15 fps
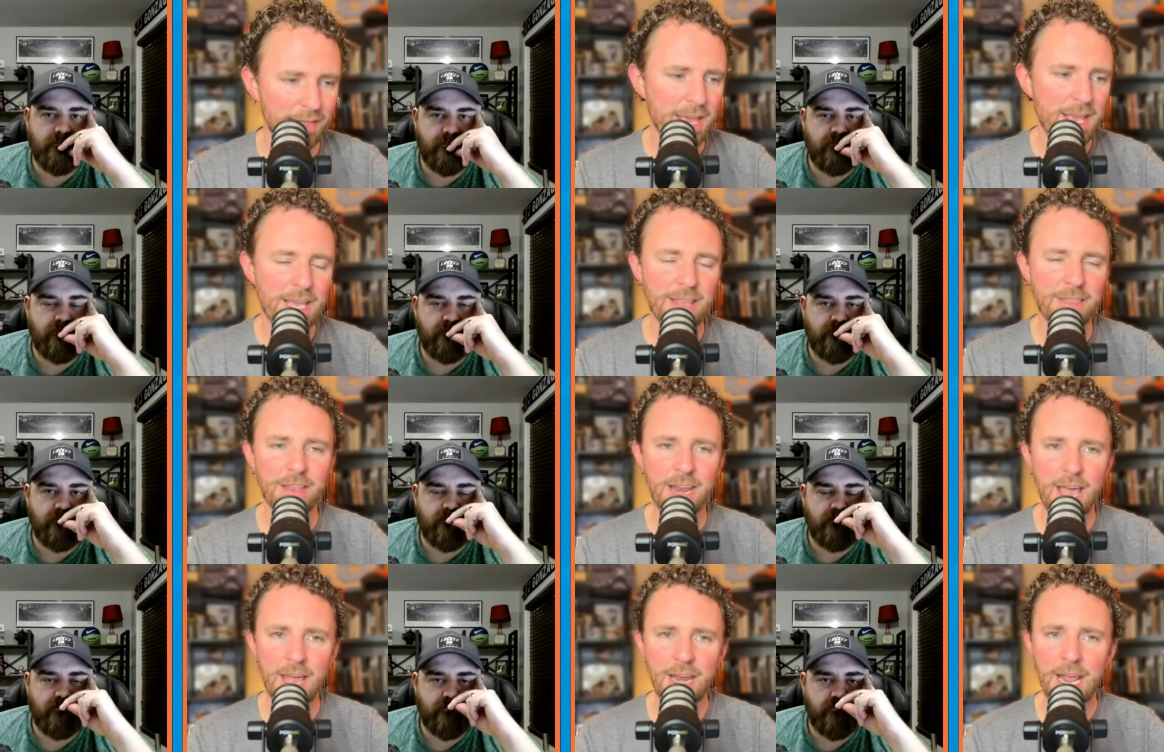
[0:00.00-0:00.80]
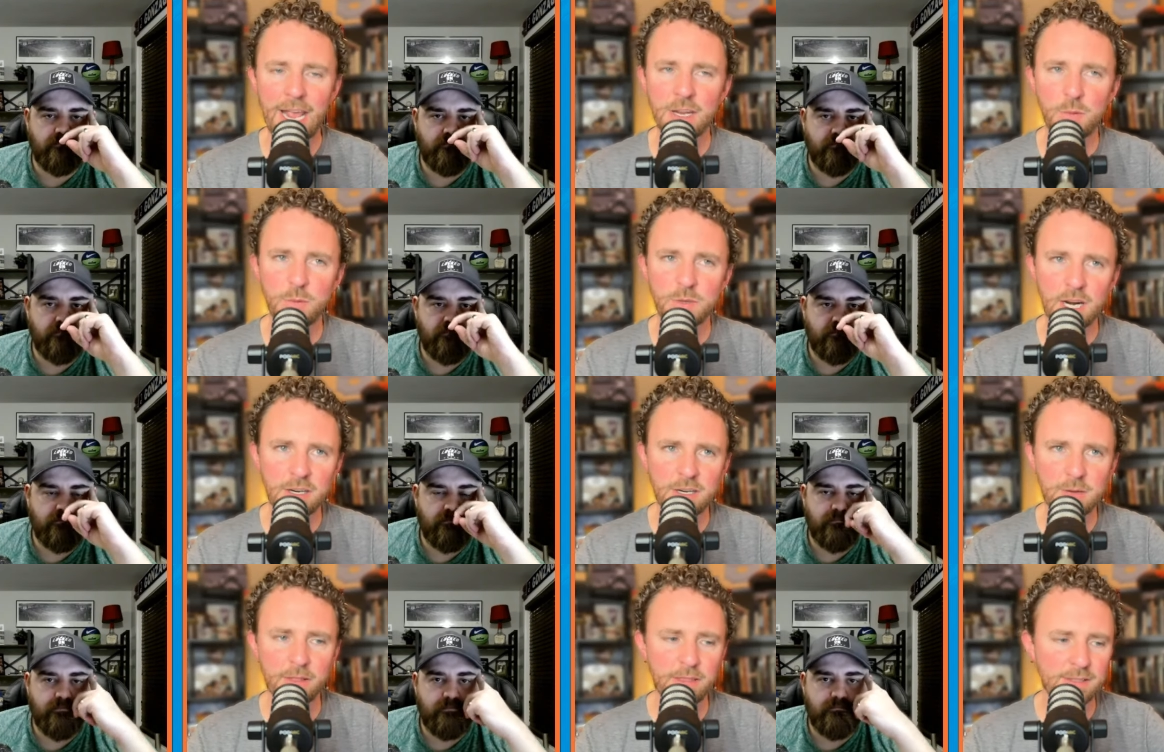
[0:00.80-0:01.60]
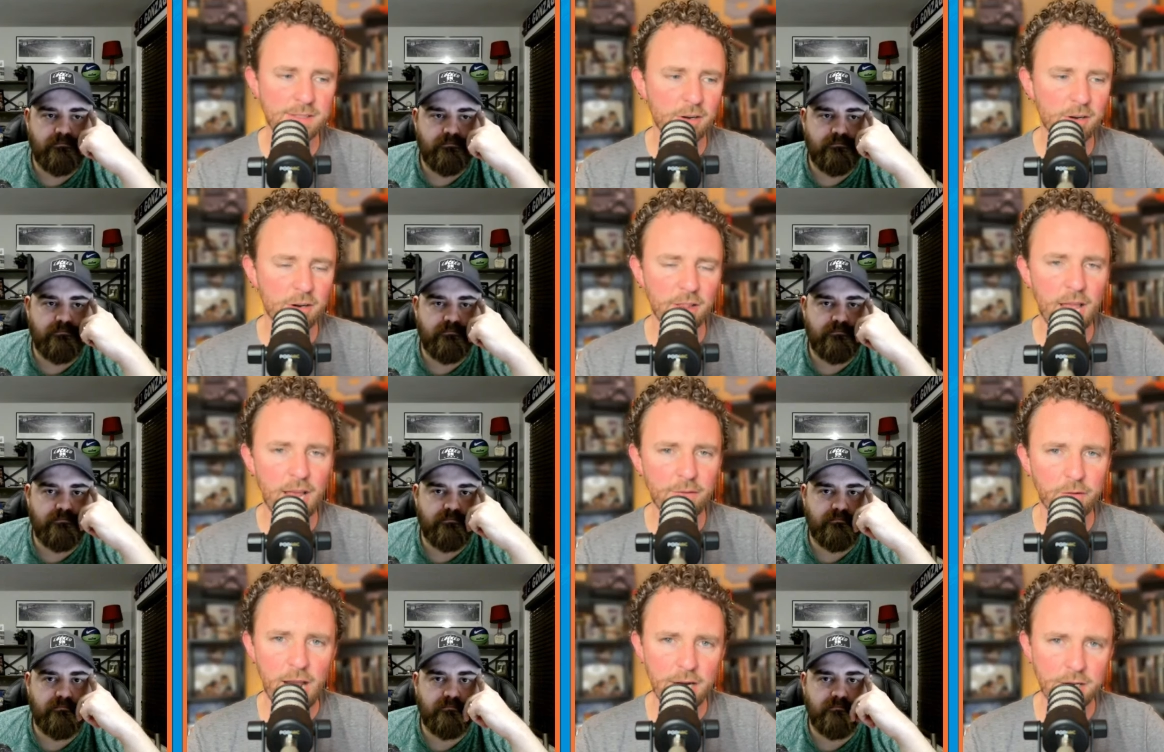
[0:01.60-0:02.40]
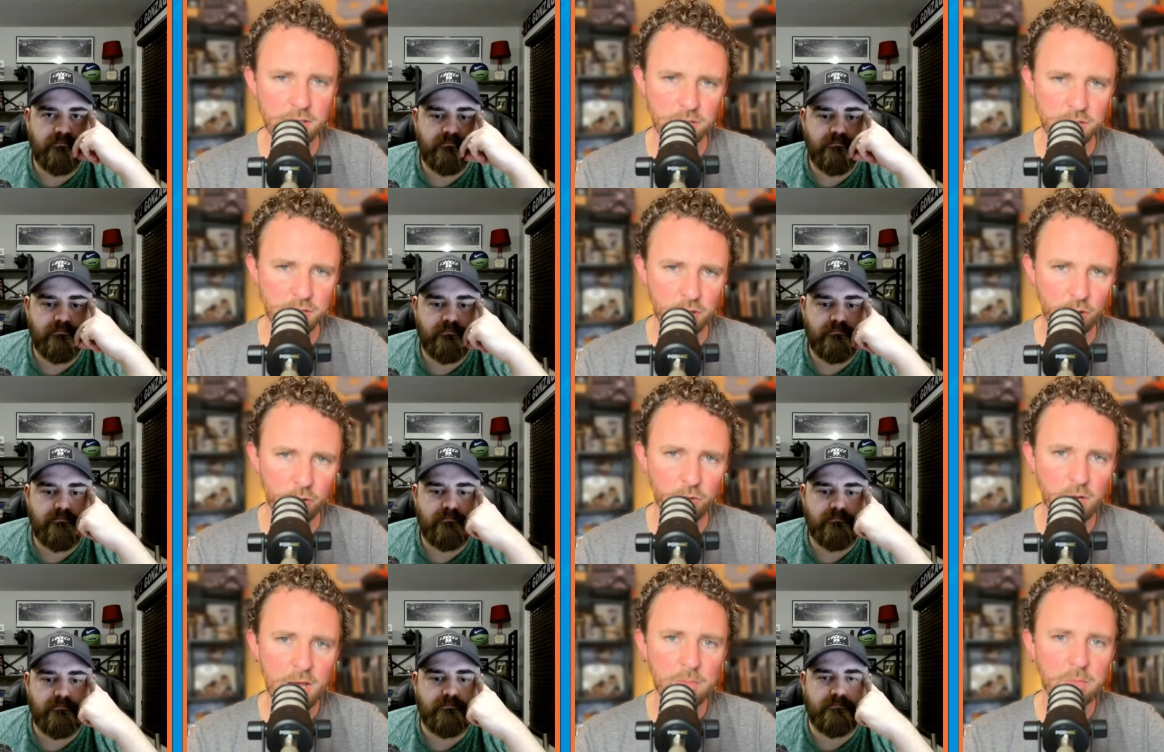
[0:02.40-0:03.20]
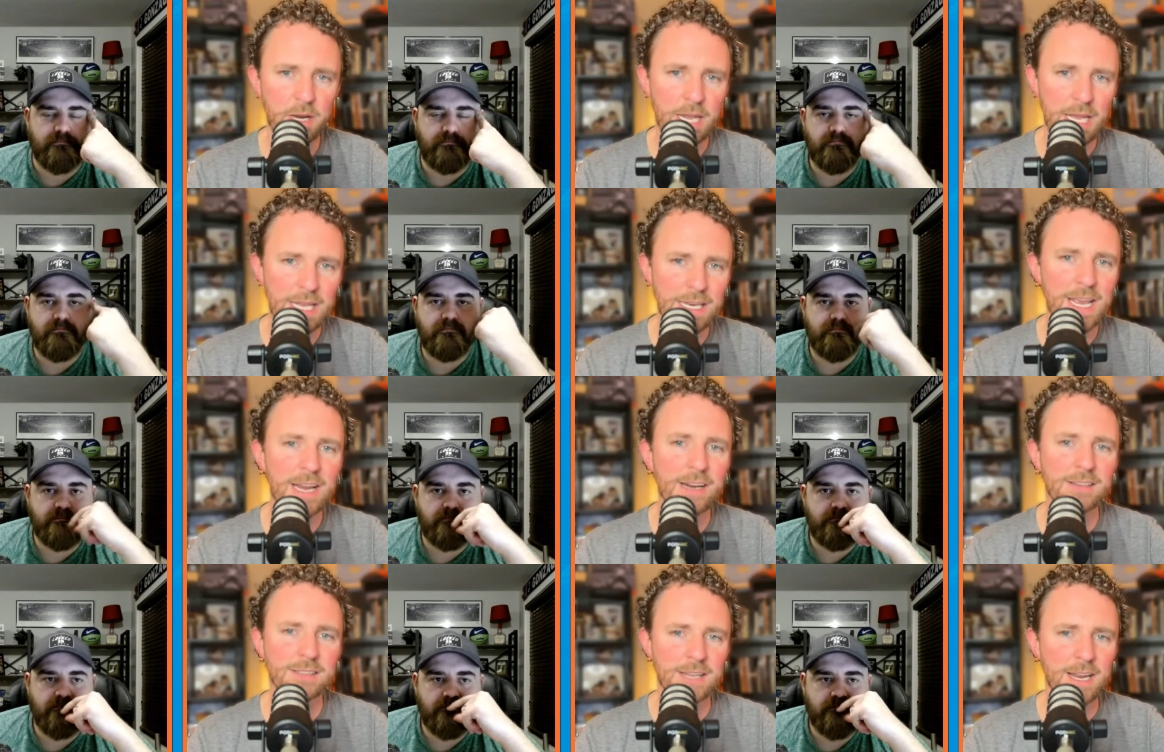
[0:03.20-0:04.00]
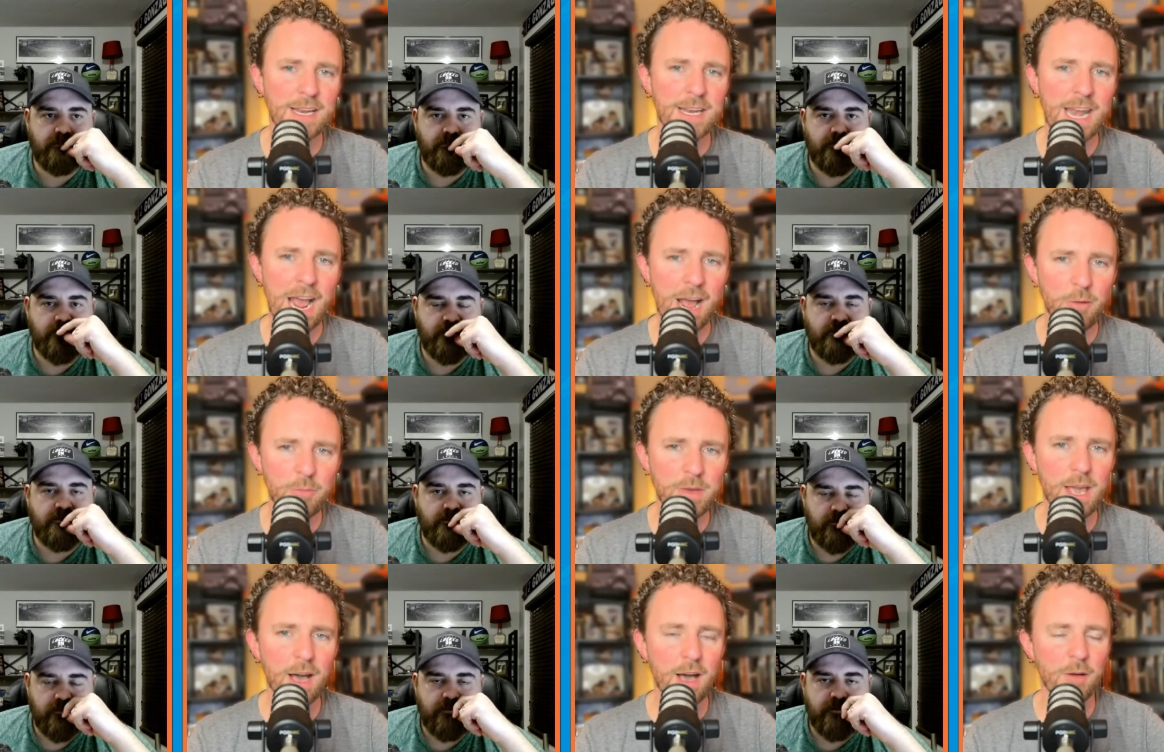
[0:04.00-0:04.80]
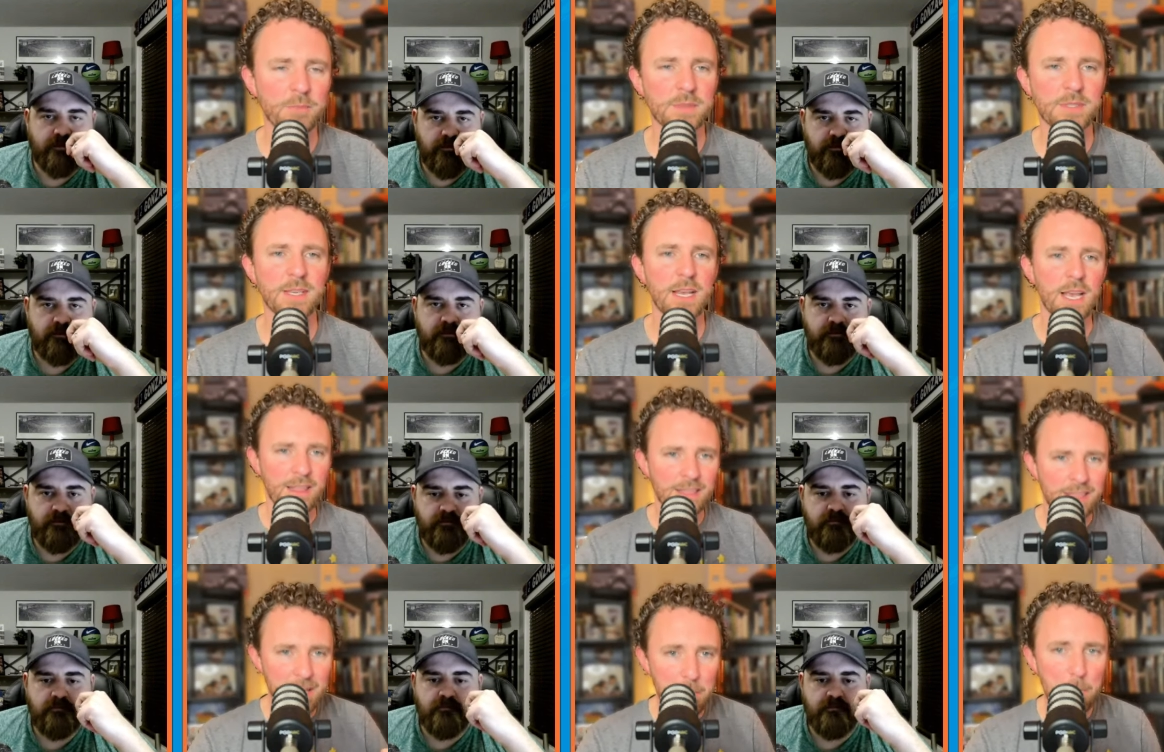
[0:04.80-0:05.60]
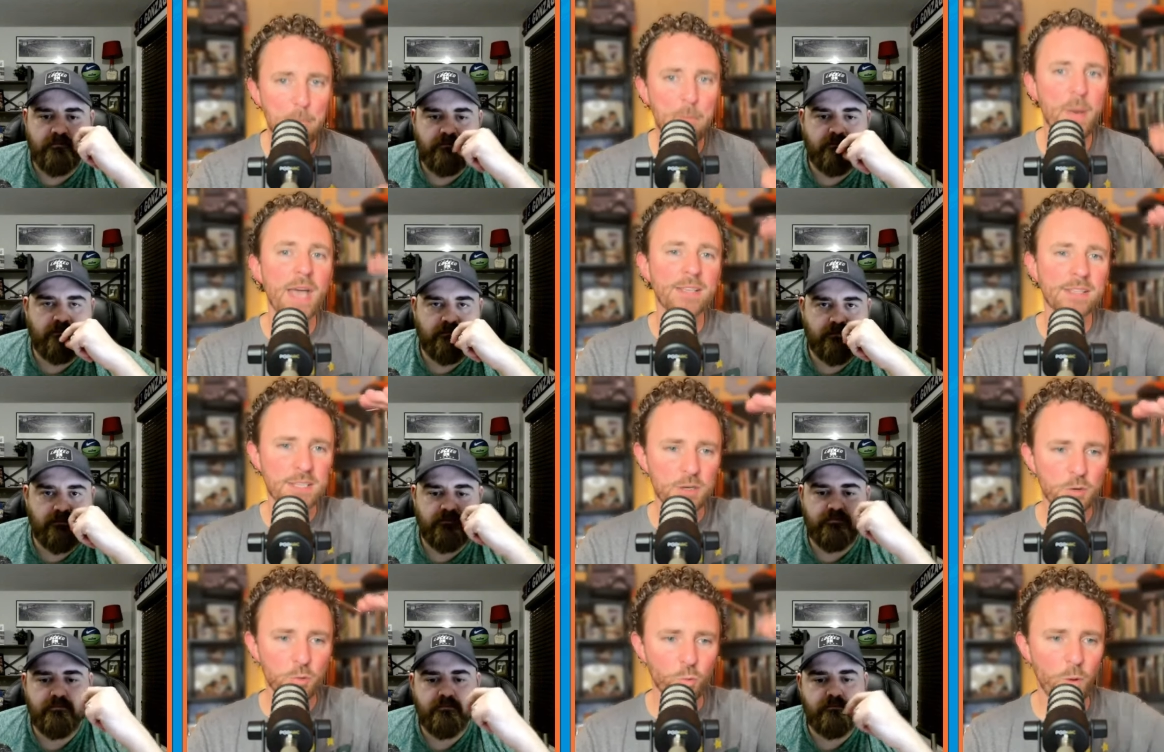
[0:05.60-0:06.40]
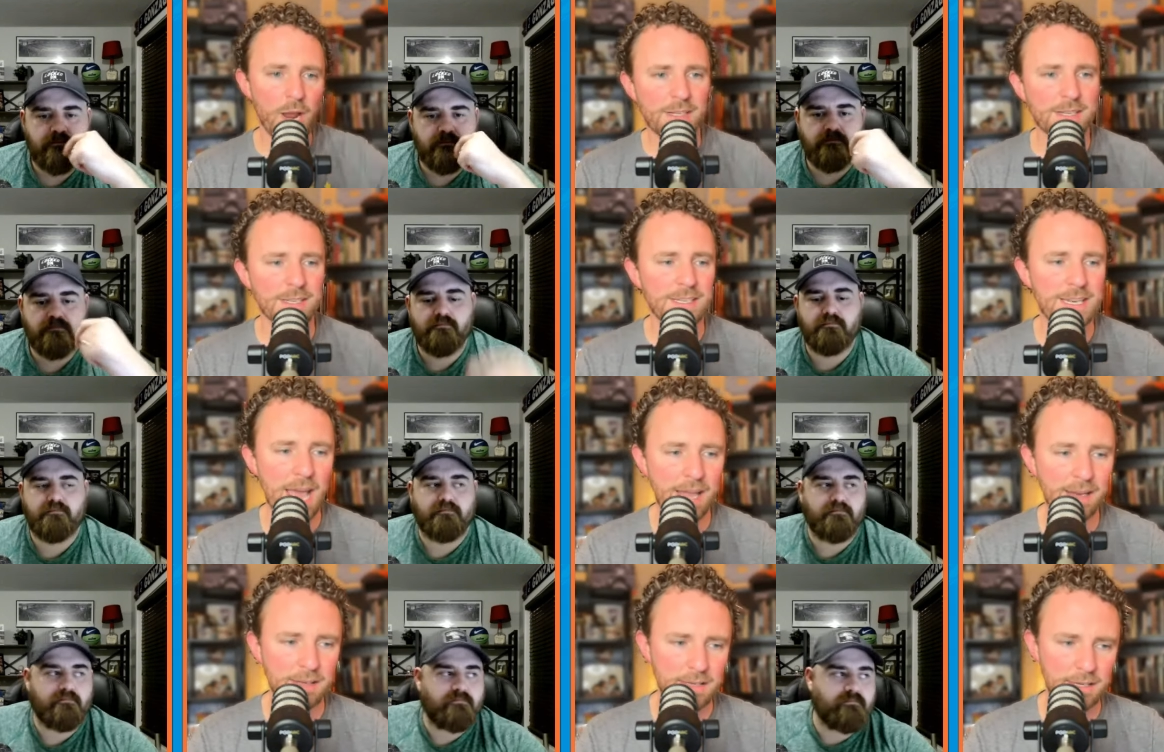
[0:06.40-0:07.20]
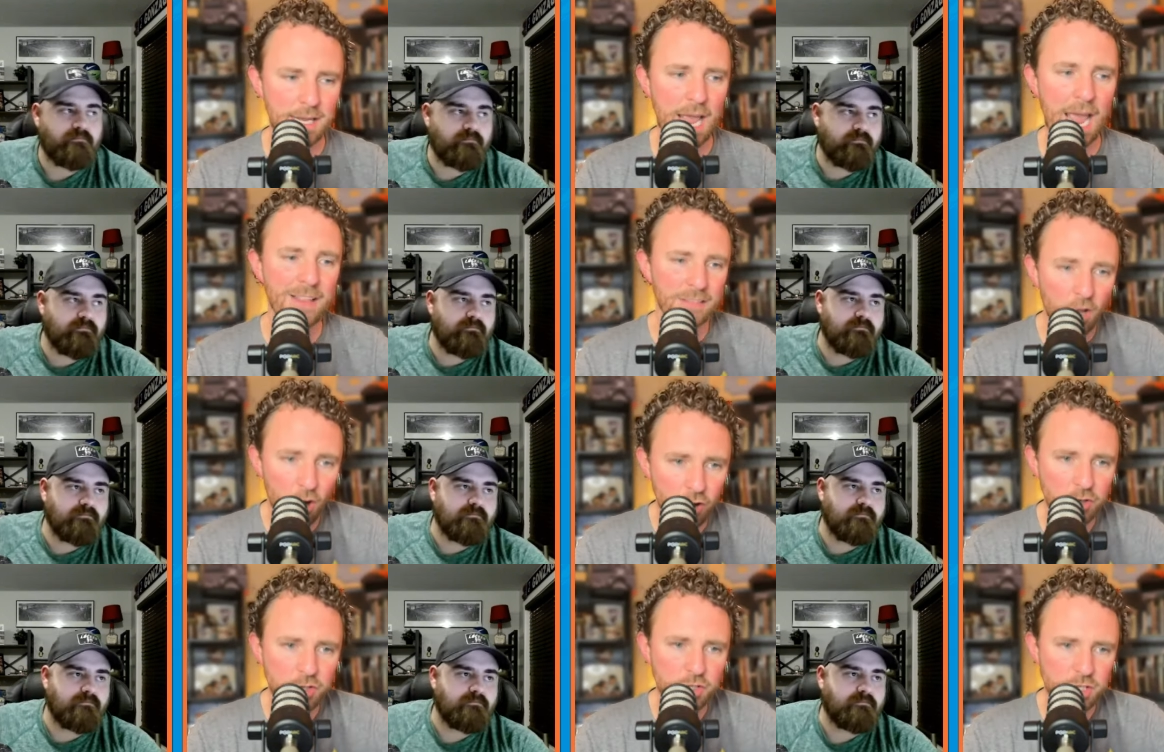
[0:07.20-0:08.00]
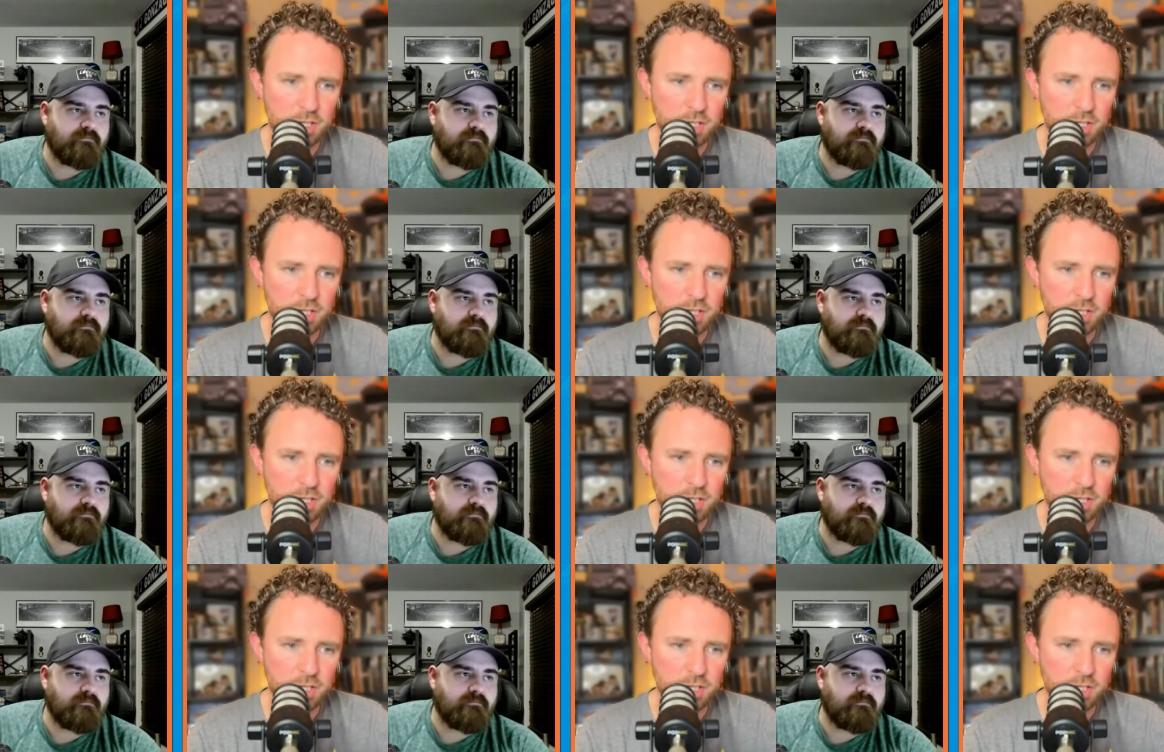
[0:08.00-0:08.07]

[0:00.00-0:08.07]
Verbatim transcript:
Speaker 1: in the net. Andy, we talked about this on our live reaction show, hmm. but Indiana State now becomes the best ranked net at large